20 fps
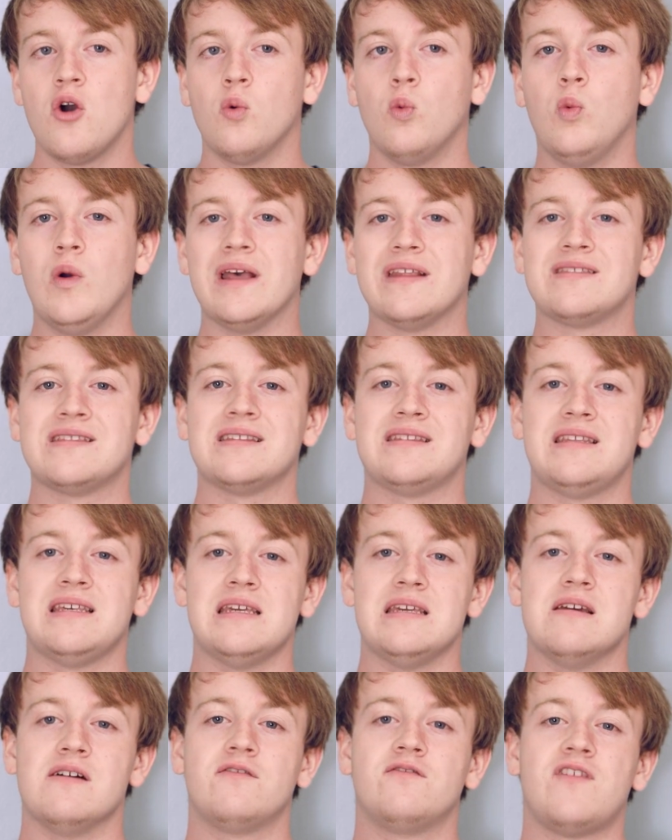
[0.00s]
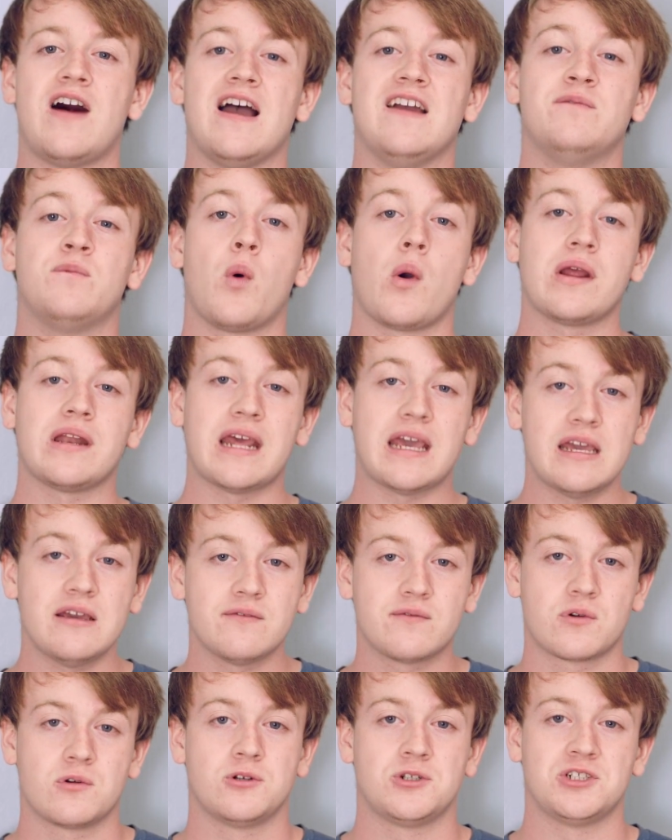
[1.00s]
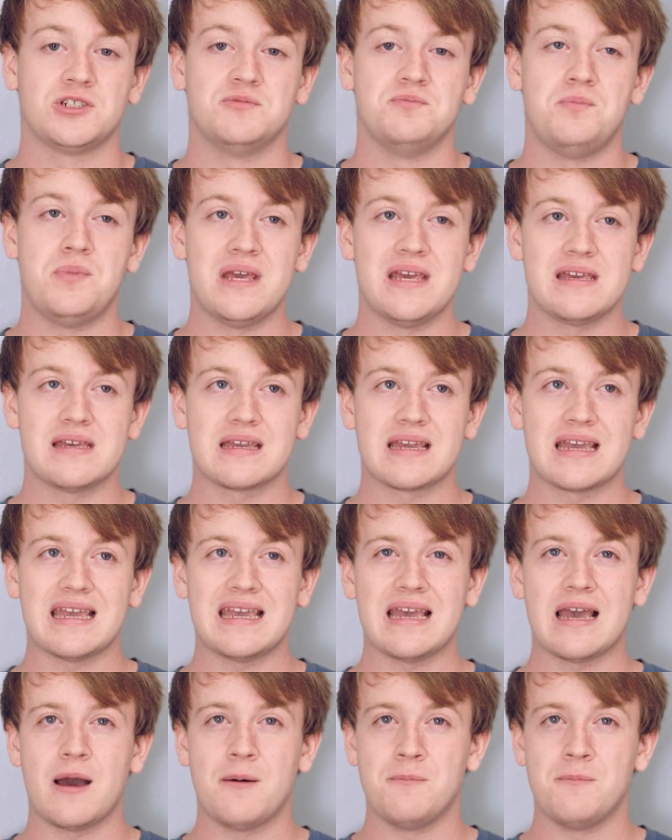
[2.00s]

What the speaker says: with the 5.8 version being